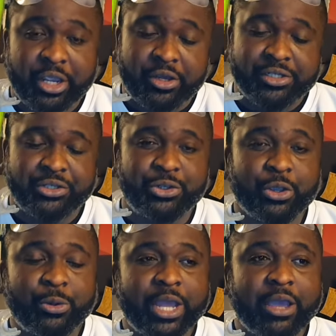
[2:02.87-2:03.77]
as you
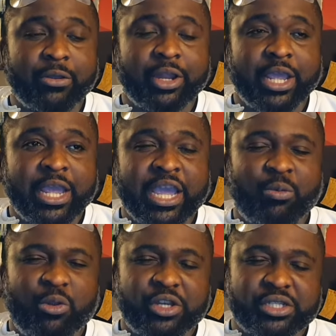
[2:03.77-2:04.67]
go down. And
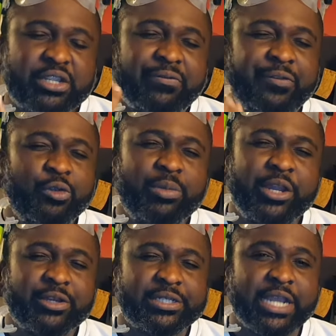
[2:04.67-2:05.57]
we're just a few
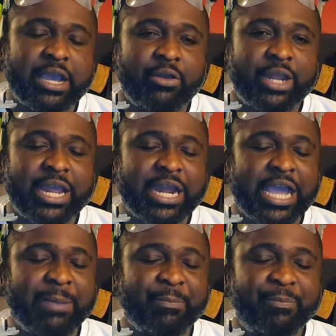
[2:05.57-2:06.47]
meters down, and
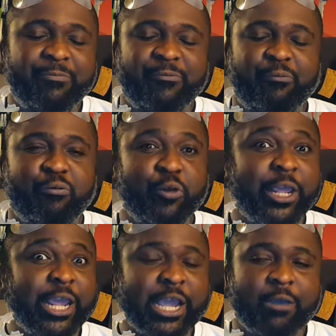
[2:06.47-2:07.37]
I'm
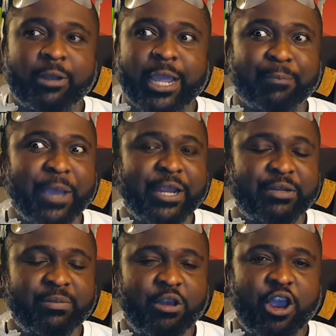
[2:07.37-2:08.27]
freaking out, like my
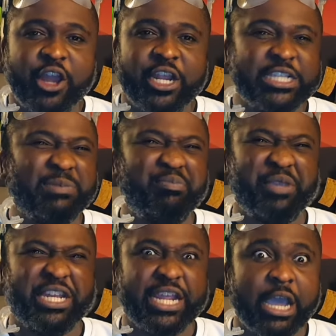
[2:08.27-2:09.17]
heart is
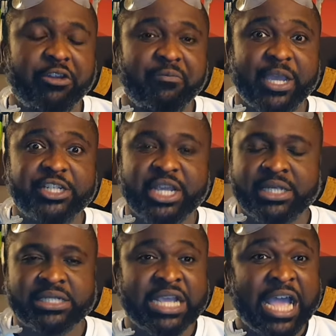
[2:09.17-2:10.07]
beating out of my
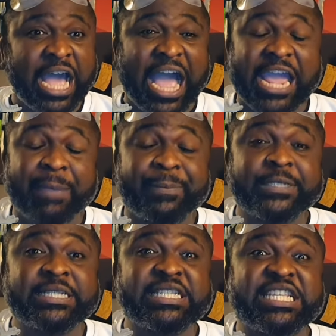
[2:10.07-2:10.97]
chest. I am scared.